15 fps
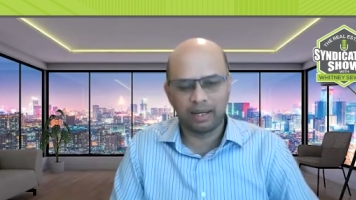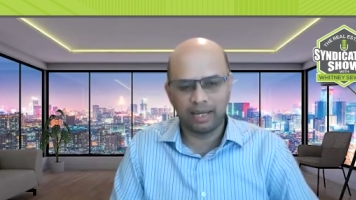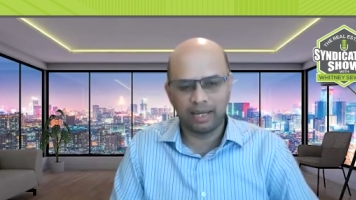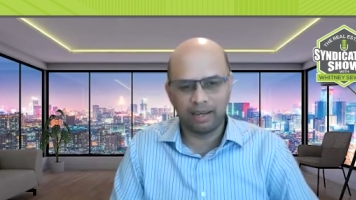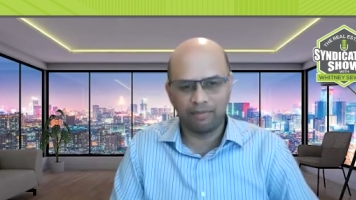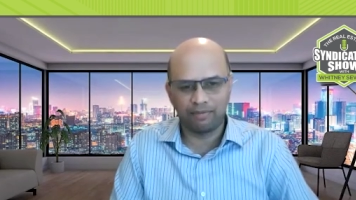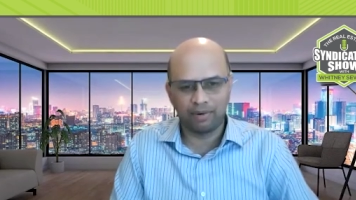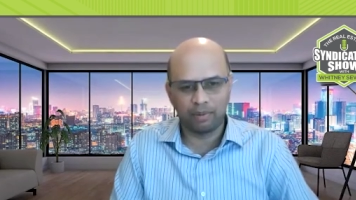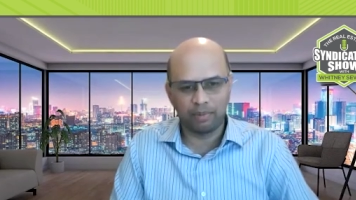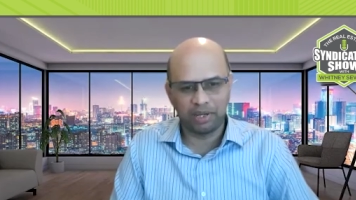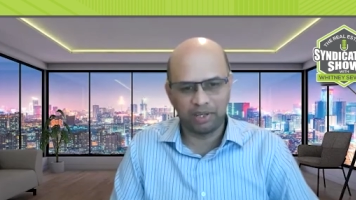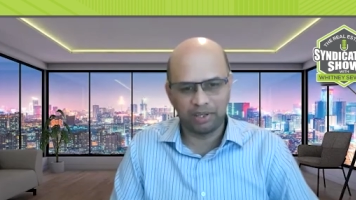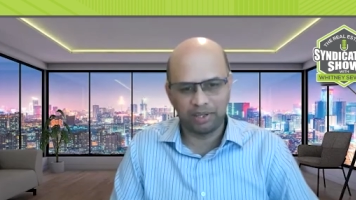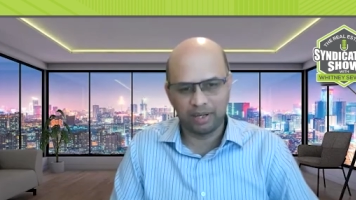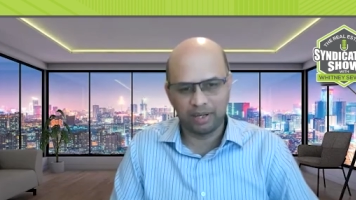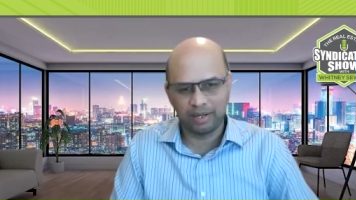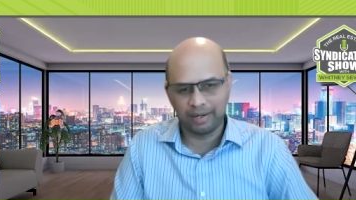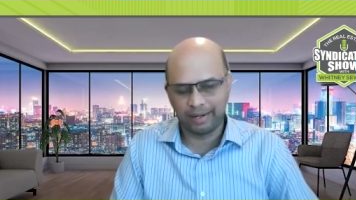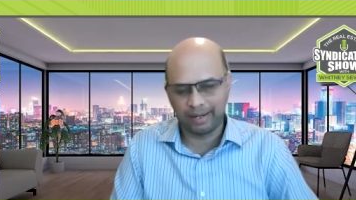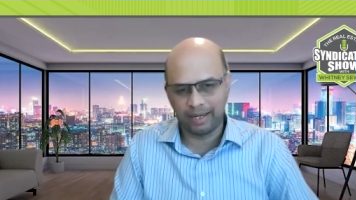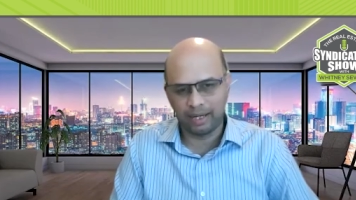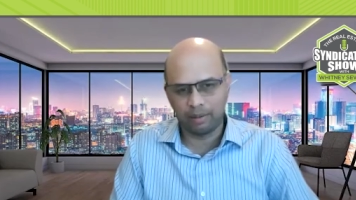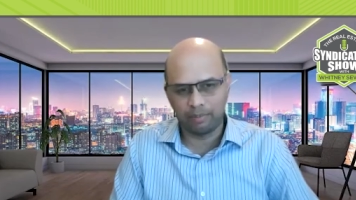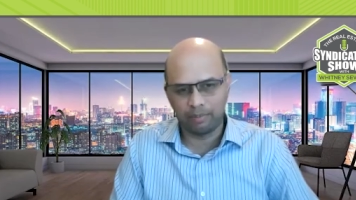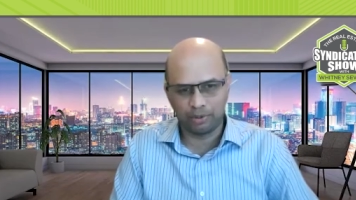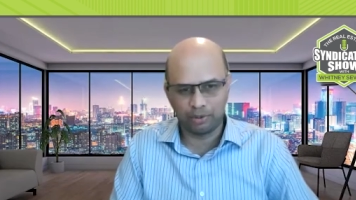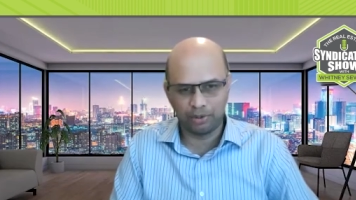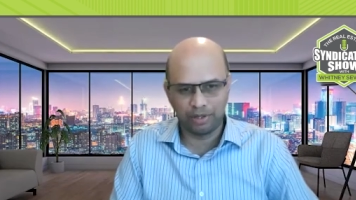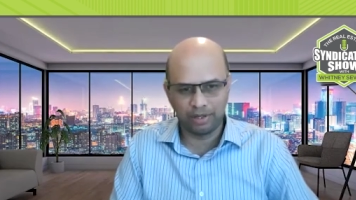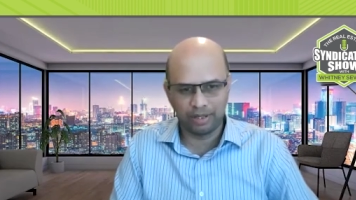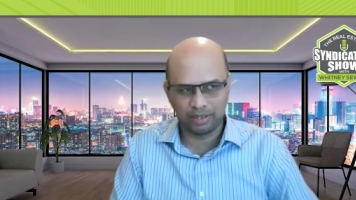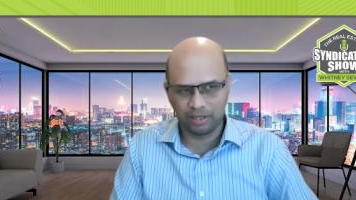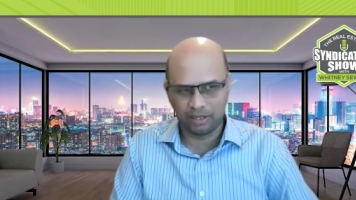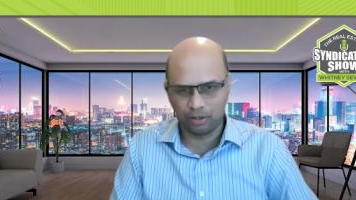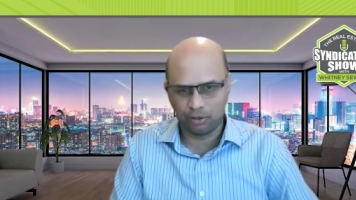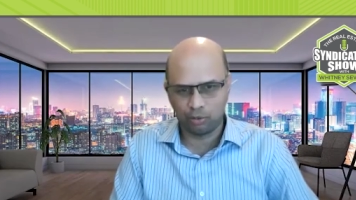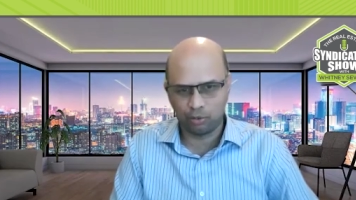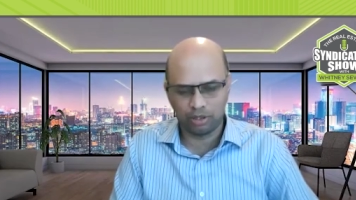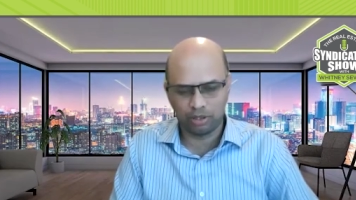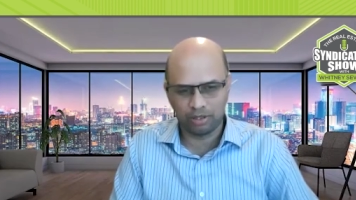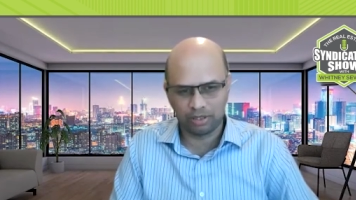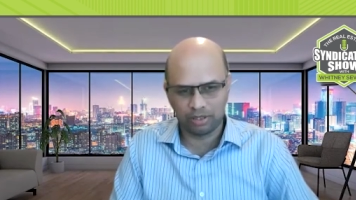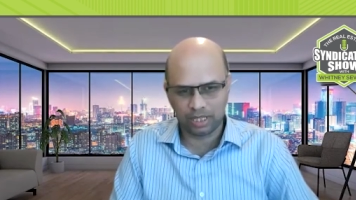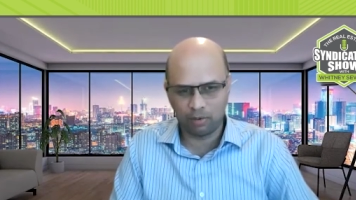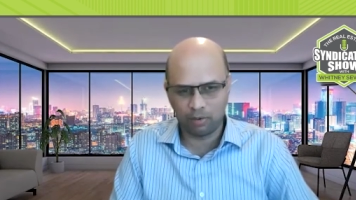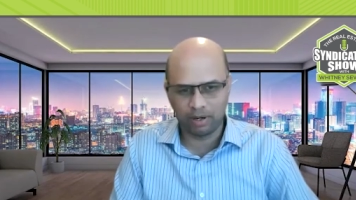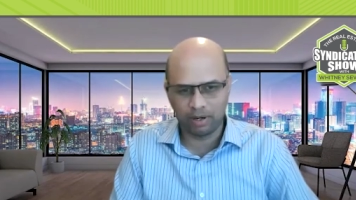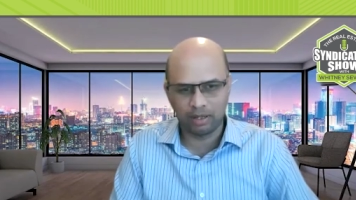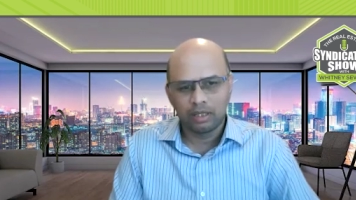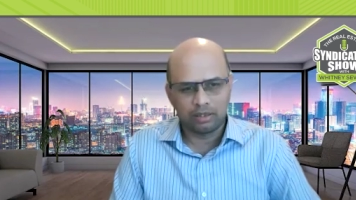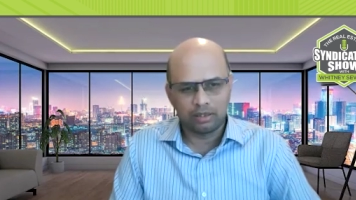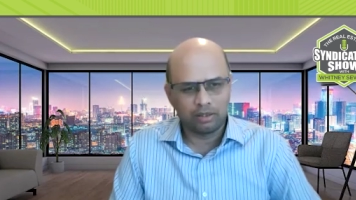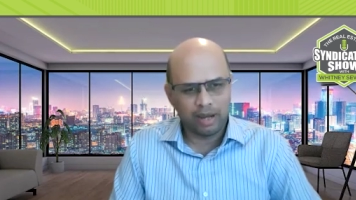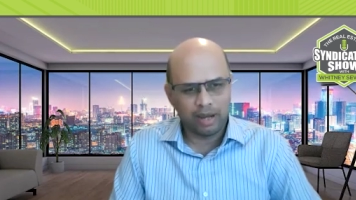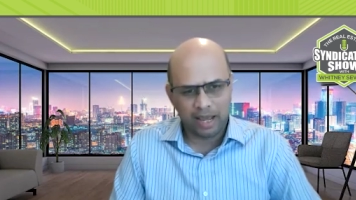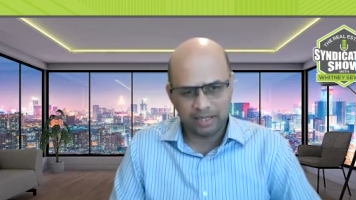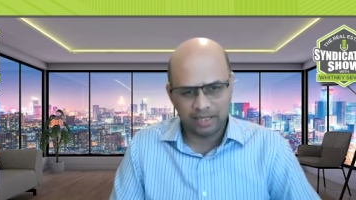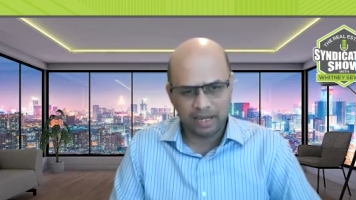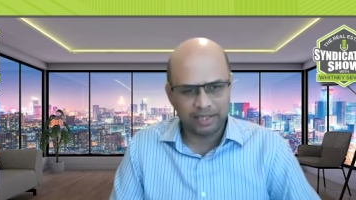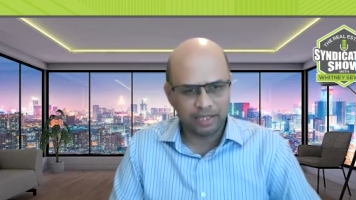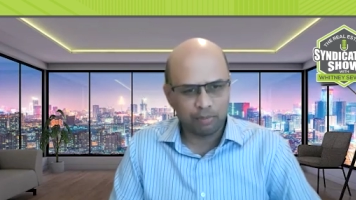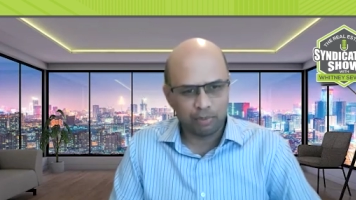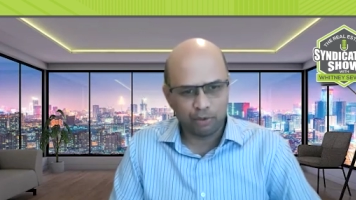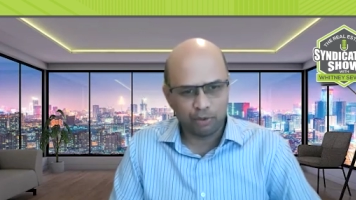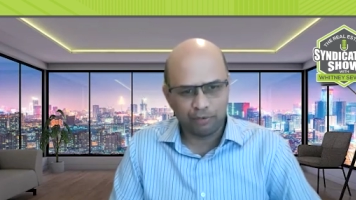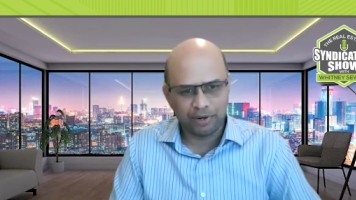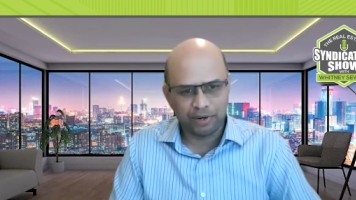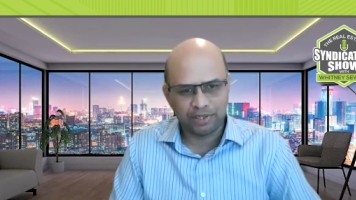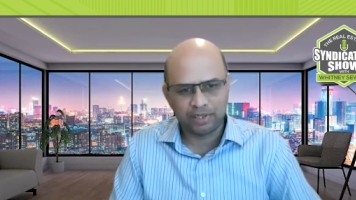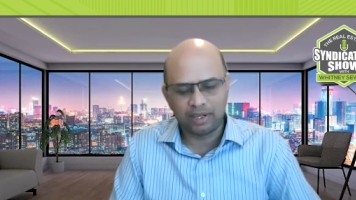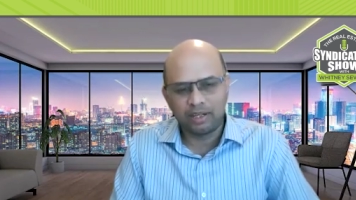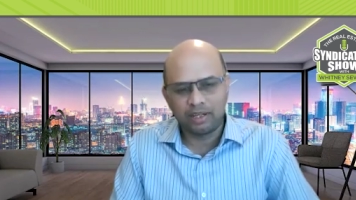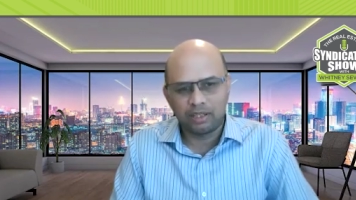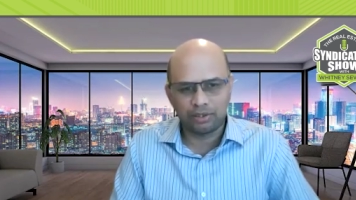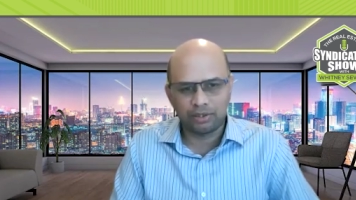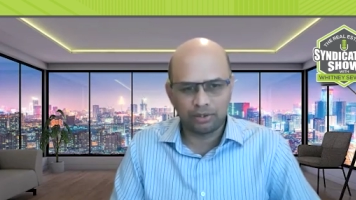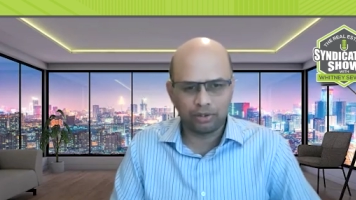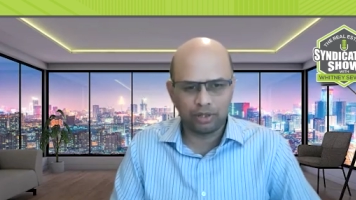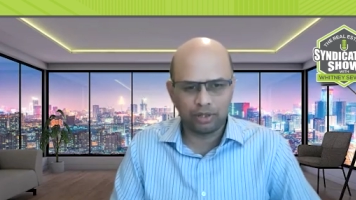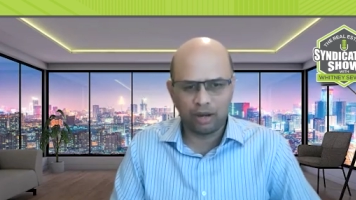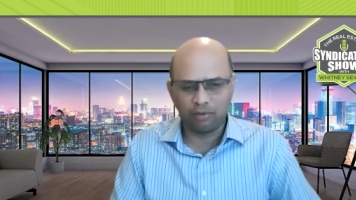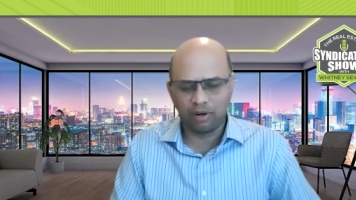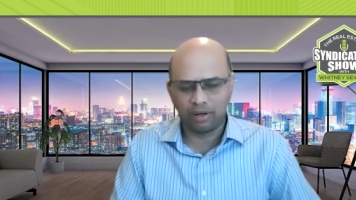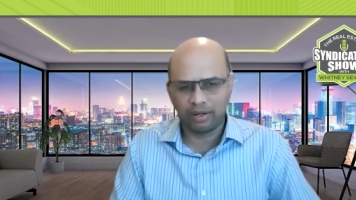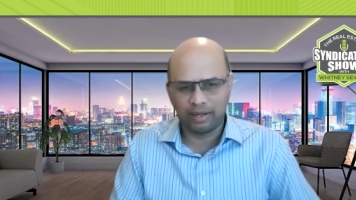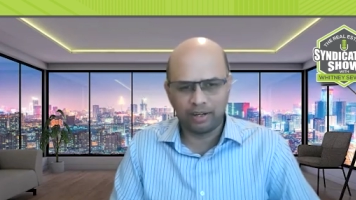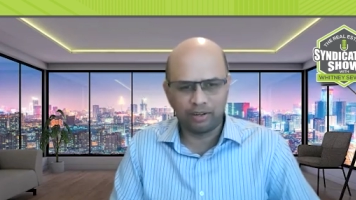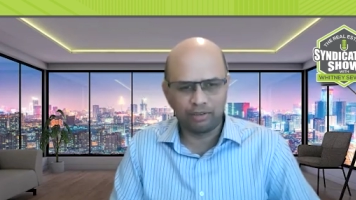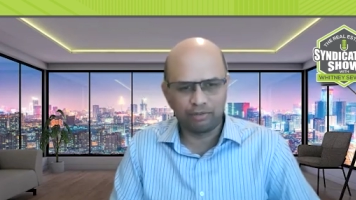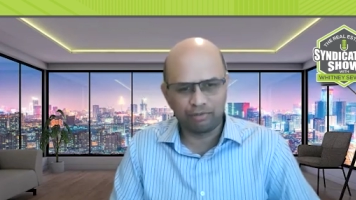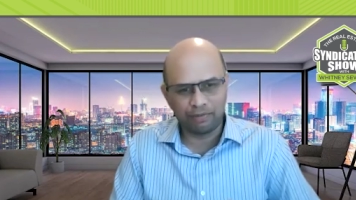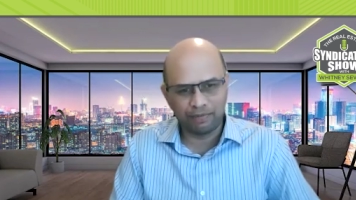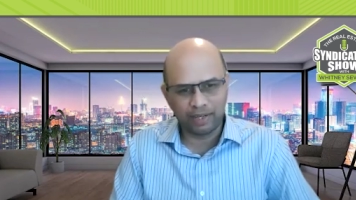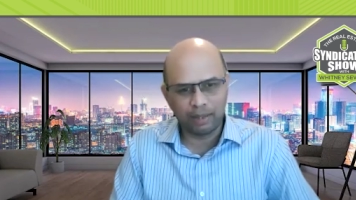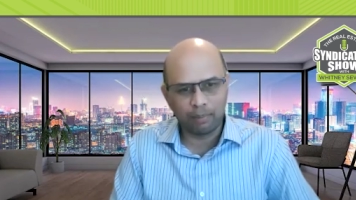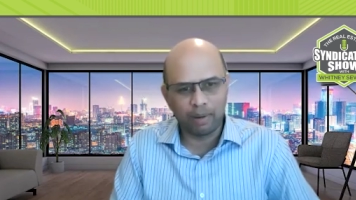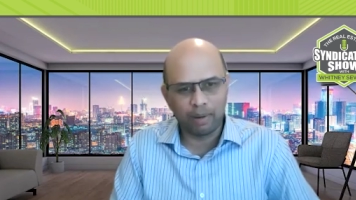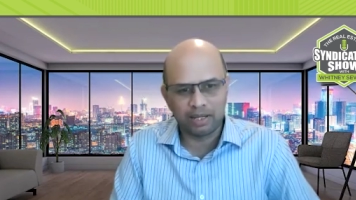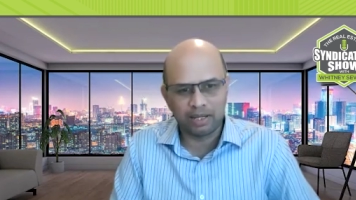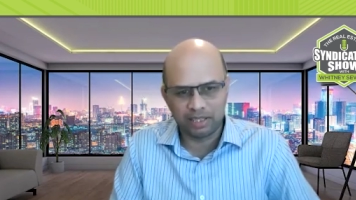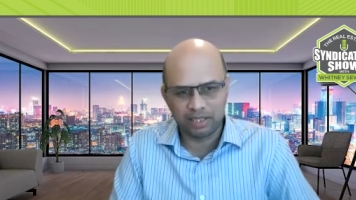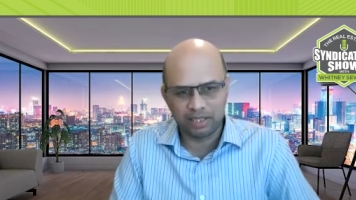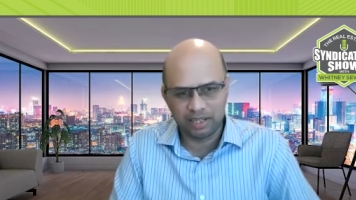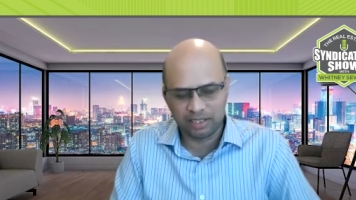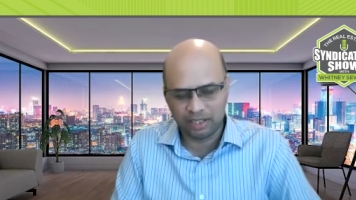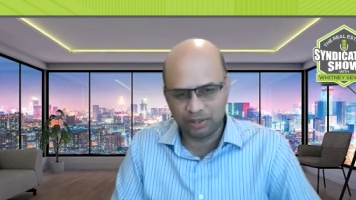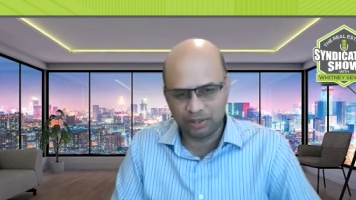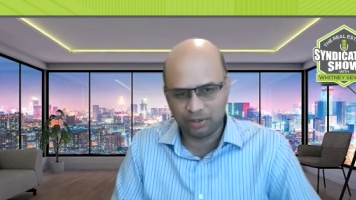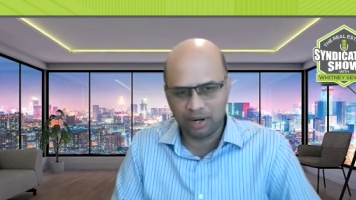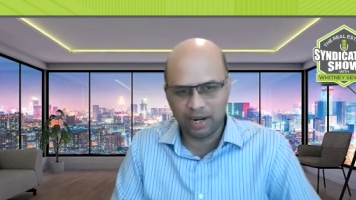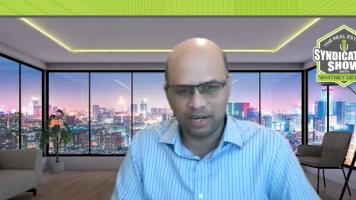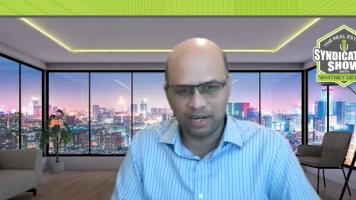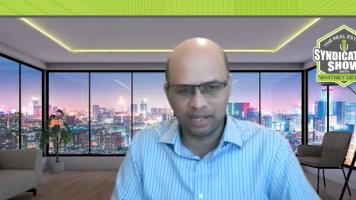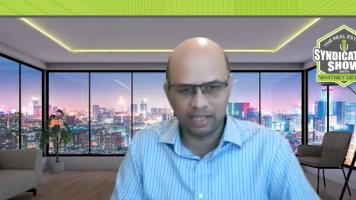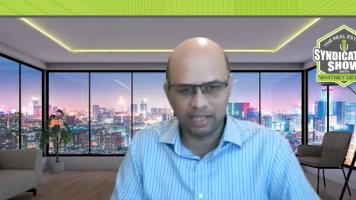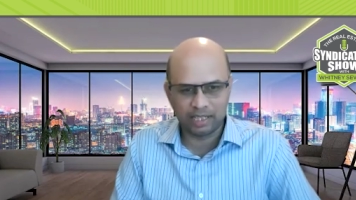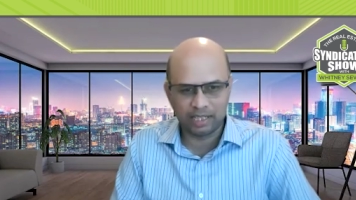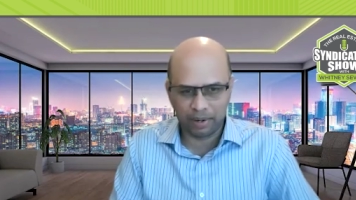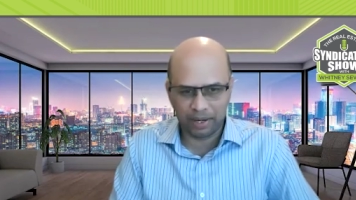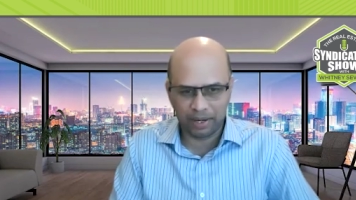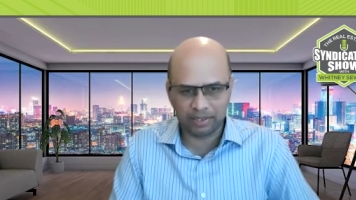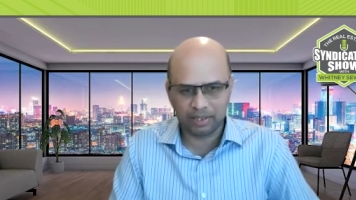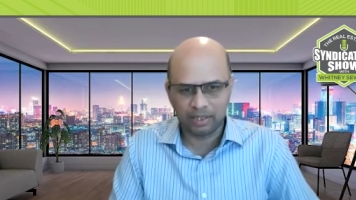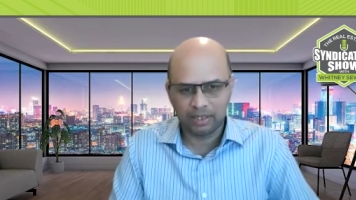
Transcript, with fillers: came from India. I came two years in two thousand seven. So as an I T professional, so I worked around fifteen plus years into I T space.